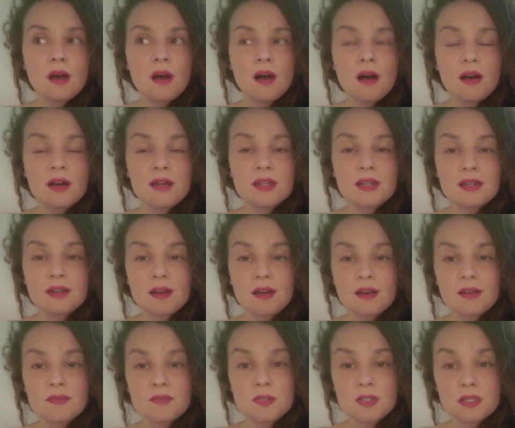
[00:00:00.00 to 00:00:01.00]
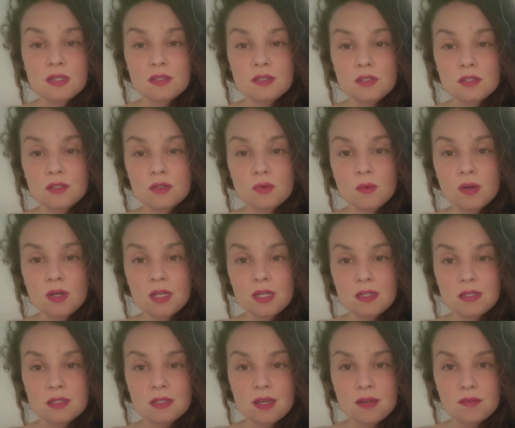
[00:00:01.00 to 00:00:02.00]
on and off since
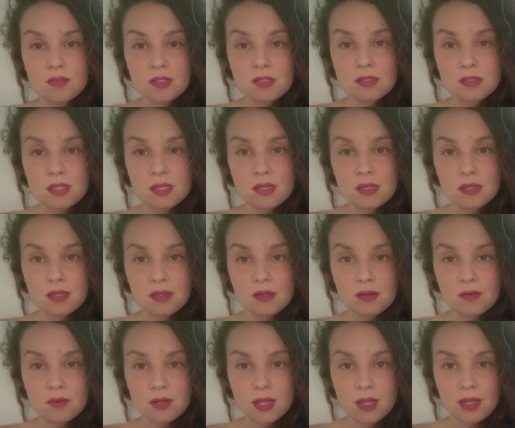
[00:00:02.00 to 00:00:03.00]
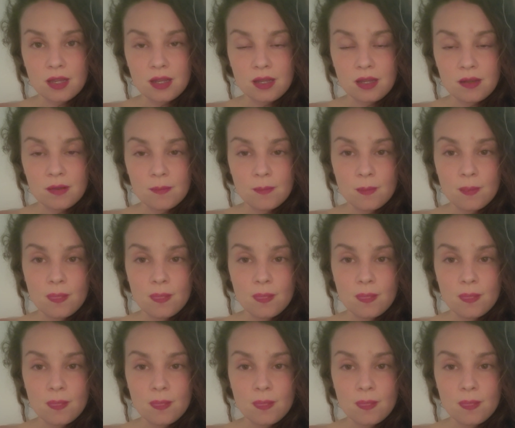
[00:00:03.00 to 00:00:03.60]
2017, okay?